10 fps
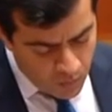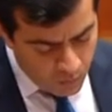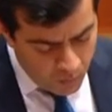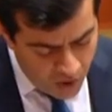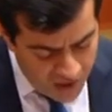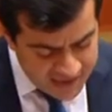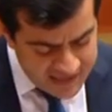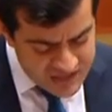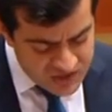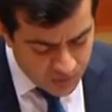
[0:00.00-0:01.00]
why
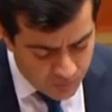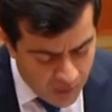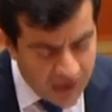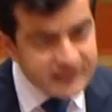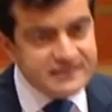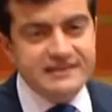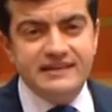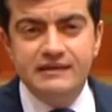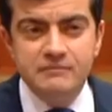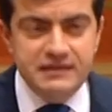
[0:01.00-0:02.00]
is the right to
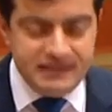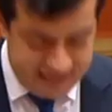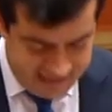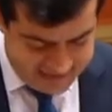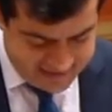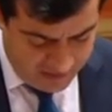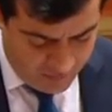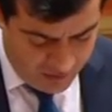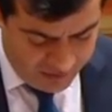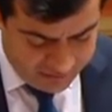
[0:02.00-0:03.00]
humiliate
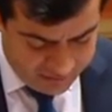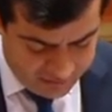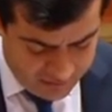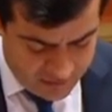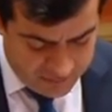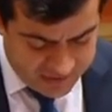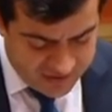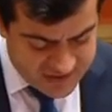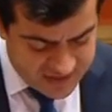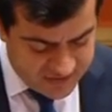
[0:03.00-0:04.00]
someone
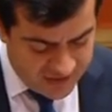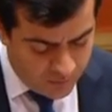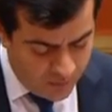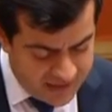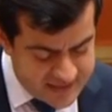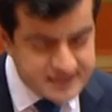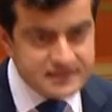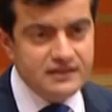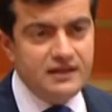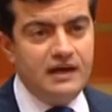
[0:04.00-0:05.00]
because of their
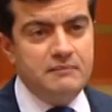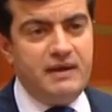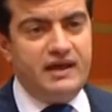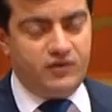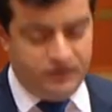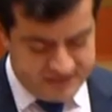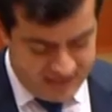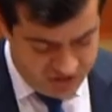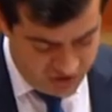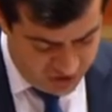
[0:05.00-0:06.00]
race a matter of
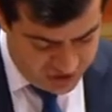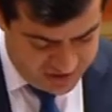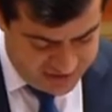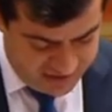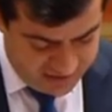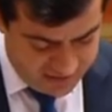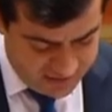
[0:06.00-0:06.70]
such urgency?